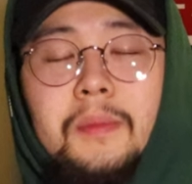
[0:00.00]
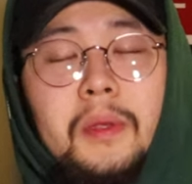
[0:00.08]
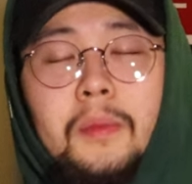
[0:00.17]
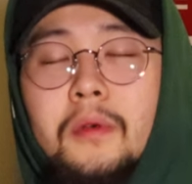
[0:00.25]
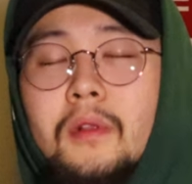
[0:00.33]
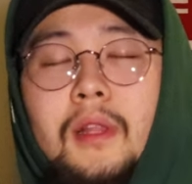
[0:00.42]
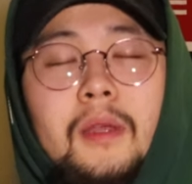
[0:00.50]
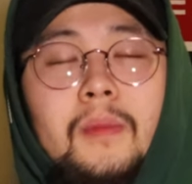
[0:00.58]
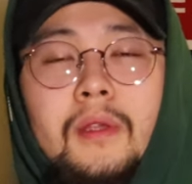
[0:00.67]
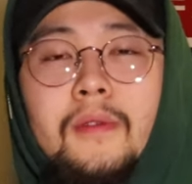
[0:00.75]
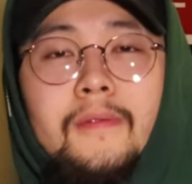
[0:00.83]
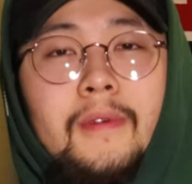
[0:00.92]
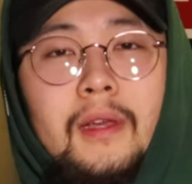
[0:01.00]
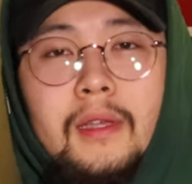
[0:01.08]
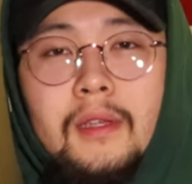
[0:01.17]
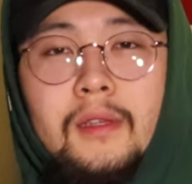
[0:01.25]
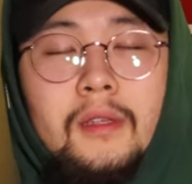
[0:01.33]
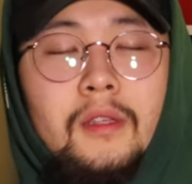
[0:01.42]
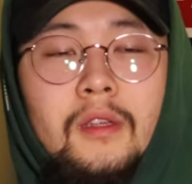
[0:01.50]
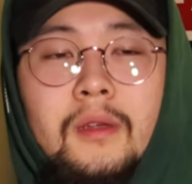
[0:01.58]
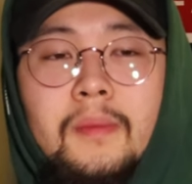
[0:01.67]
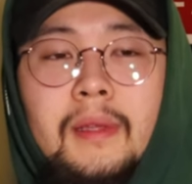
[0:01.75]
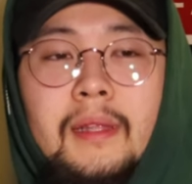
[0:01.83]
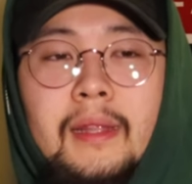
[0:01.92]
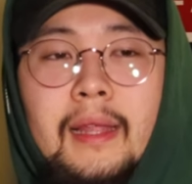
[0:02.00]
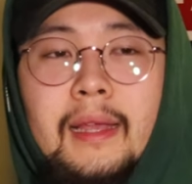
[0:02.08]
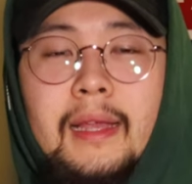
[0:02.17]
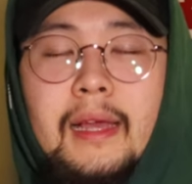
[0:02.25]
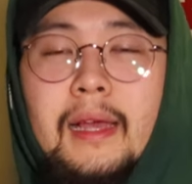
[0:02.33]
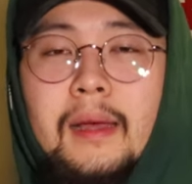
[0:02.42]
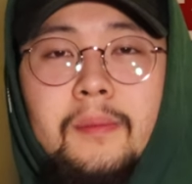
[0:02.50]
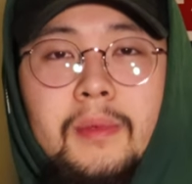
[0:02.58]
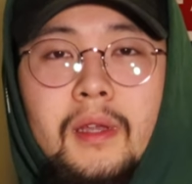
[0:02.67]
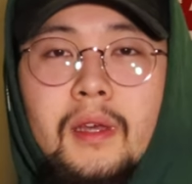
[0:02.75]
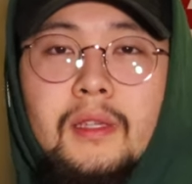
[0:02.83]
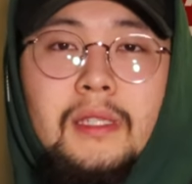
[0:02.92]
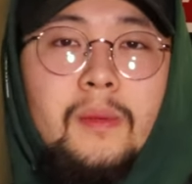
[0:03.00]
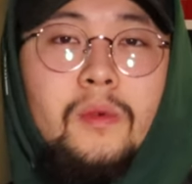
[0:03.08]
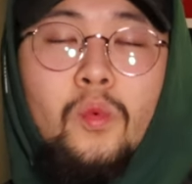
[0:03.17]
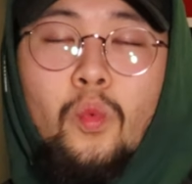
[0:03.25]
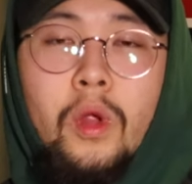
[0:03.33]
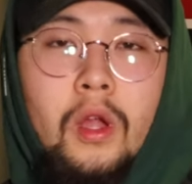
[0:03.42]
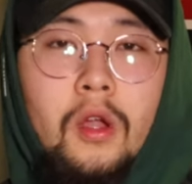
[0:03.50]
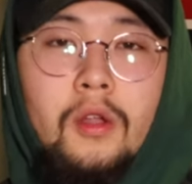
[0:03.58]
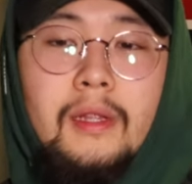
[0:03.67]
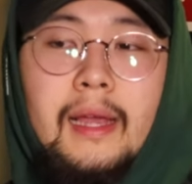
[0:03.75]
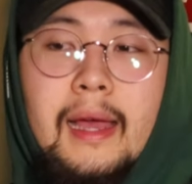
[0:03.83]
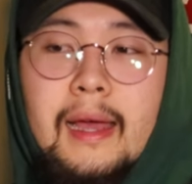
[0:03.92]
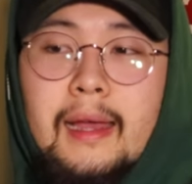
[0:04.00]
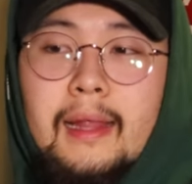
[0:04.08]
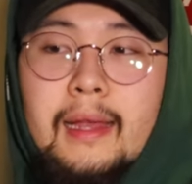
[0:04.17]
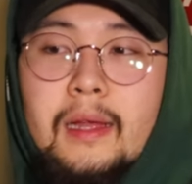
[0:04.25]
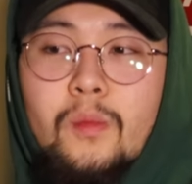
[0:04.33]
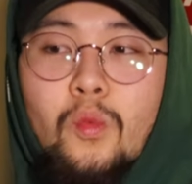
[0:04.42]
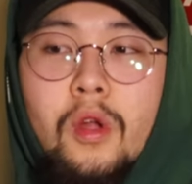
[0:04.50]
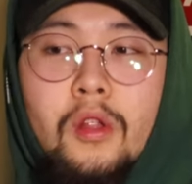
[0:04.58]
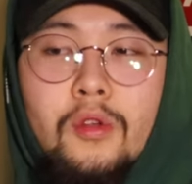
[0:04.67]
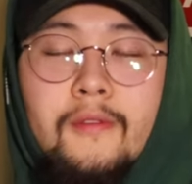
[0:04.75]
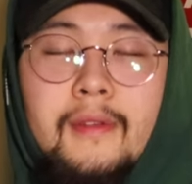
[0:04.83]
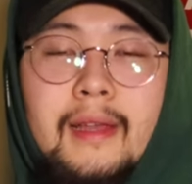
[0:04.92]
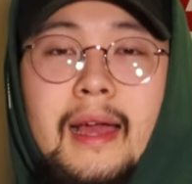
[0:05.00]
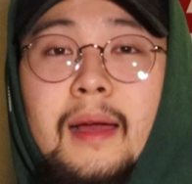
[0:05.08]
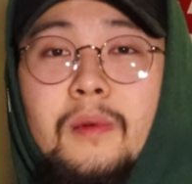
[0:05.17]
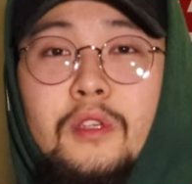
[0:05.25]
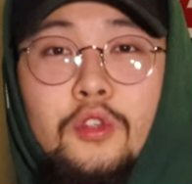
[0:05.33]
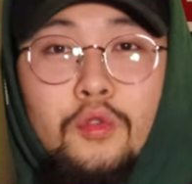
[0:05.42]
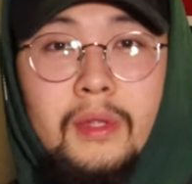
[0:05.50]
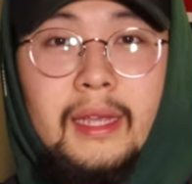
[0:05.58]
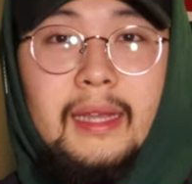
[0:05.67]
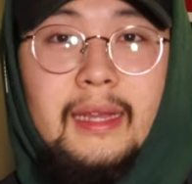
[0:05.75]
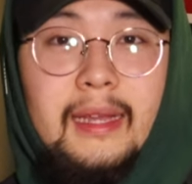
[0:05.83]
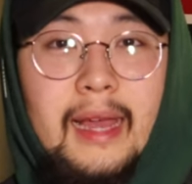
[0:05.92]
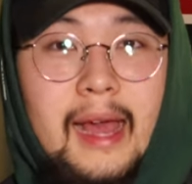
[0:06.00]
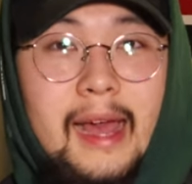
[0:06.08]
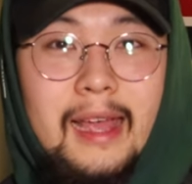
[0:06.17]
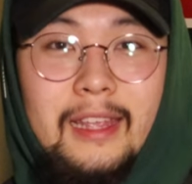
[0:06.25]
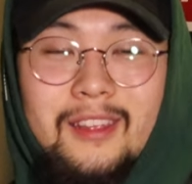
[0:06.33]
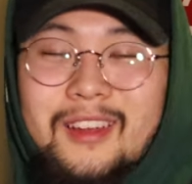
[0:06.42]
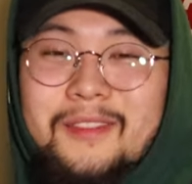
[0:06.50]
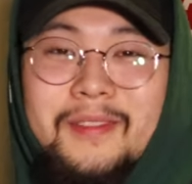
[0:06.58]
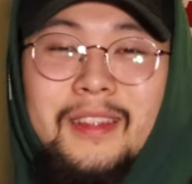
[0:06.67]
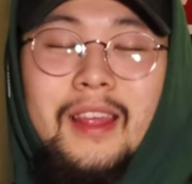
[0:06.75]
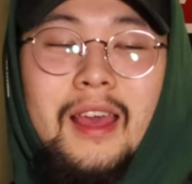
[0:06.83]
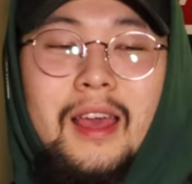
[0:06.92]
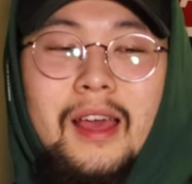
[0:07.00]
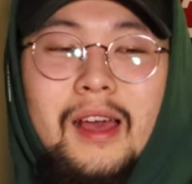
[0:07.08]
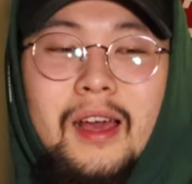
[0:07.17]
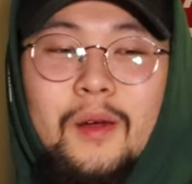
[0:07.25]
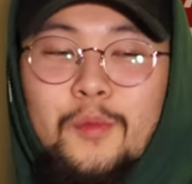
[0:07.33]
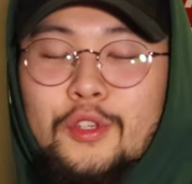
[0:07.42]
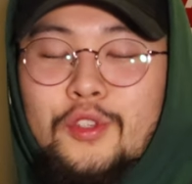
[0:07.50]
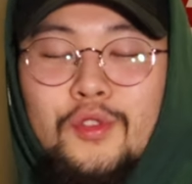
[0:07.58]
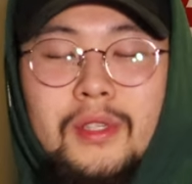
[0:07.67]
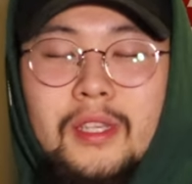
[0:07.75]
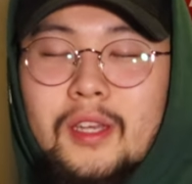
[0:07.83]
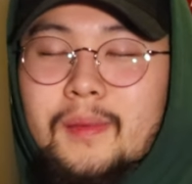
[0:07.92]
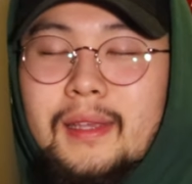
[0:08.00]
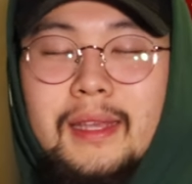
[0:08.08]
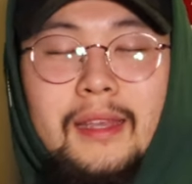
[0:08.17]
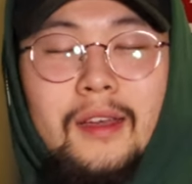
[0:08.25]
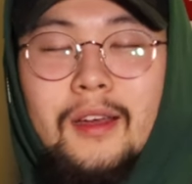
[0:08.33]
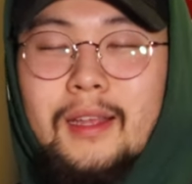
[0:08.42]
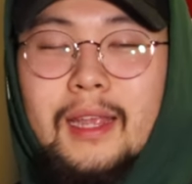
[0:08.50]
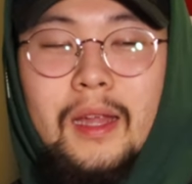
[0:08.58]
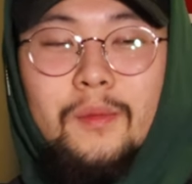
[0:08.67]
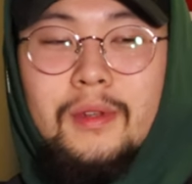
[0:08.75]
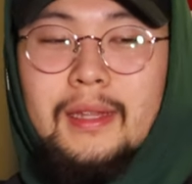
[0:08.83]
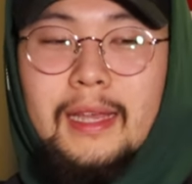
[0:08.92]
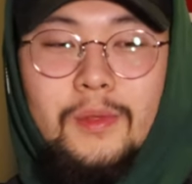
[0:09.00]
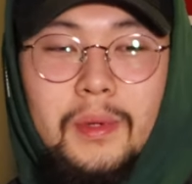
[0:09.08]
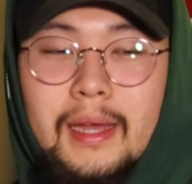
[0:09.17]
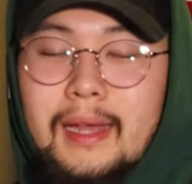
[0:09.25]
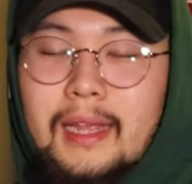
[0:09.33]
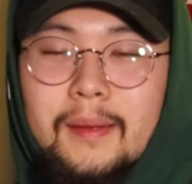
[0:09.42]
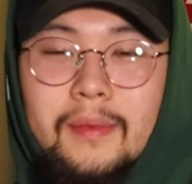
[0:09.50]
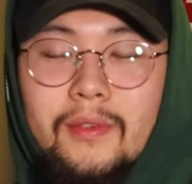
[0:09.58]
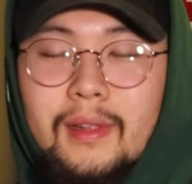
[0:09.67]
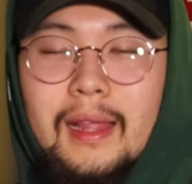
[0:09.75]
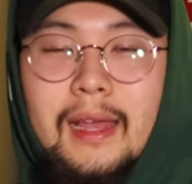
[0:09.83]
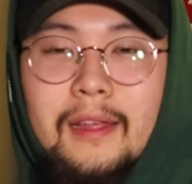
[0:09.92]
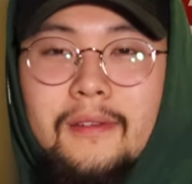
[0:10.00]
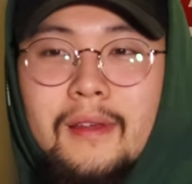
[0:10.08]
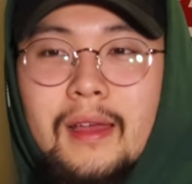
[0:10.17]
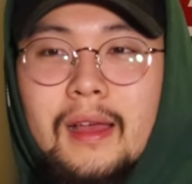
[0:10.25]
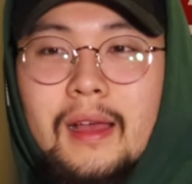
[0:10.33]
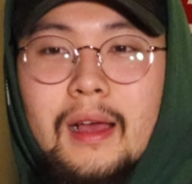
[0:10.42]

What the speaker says: People don't like me, fuck it. You know what I mean? Like, I'm be honest, I'm a weird guy. Like, I'm a weird, goofy guy. I'm a unique guy. You know what I mean? What you see on me on camera, that's what I am in real life.